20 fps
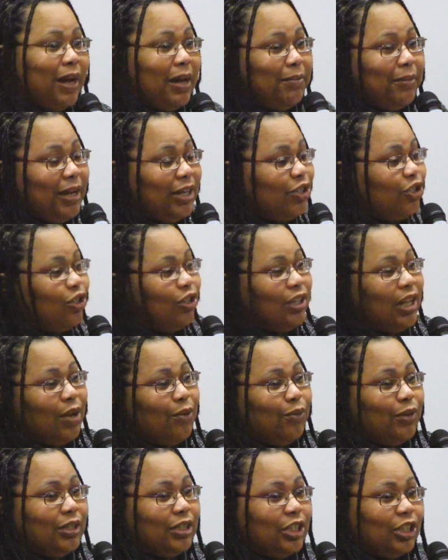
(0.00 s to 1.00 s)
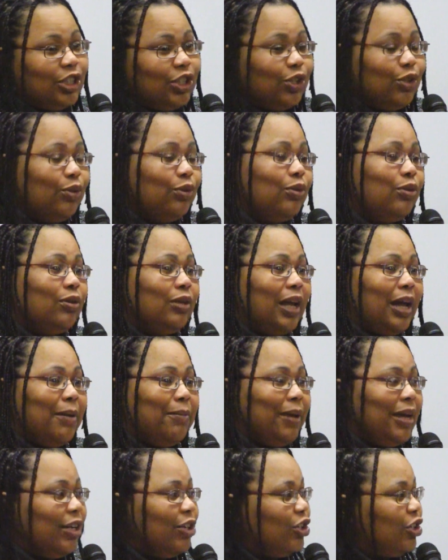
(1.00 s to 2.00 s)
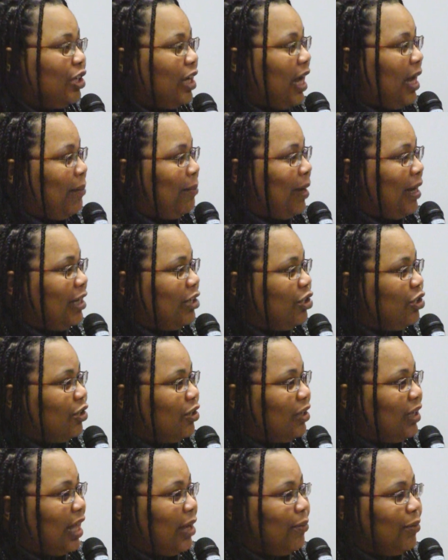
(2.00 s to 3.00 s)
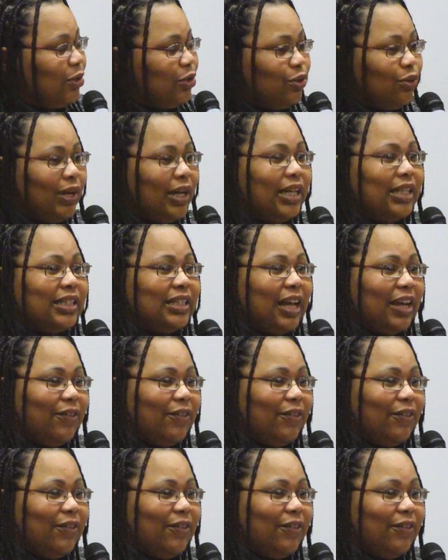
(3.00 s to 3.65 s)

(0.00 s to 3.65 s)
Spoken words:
I made sure they went to school. I made sure they were dressed.